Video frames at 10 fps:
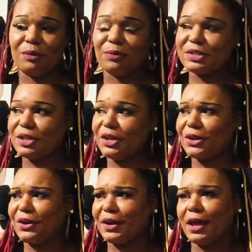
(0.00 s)
What's the other
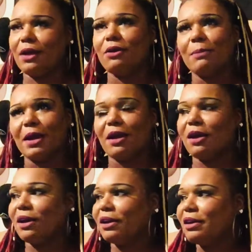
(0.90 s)
girl name? Oh my
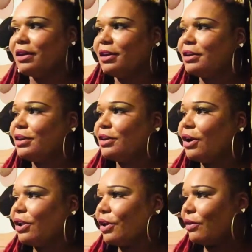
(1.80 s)
God.
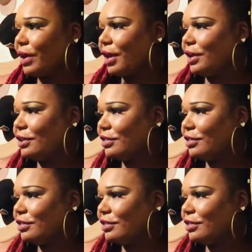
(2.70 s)
Hold on, okay.